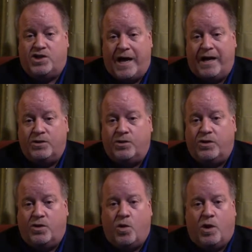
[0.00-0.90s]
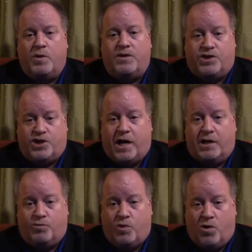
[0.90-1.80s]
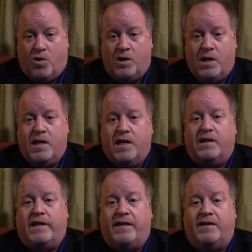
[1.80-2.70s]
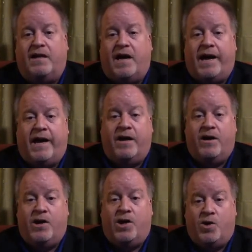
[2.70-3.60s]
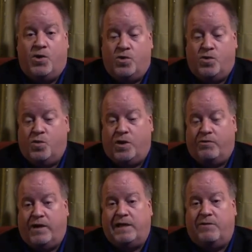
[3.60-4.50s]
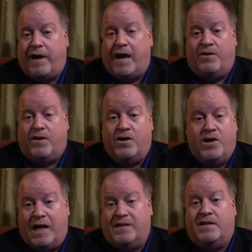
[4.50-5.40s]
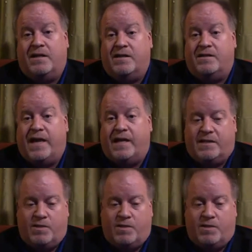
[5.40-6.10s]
childhood or with the child role, like the guy who would really rather not sit in the stands.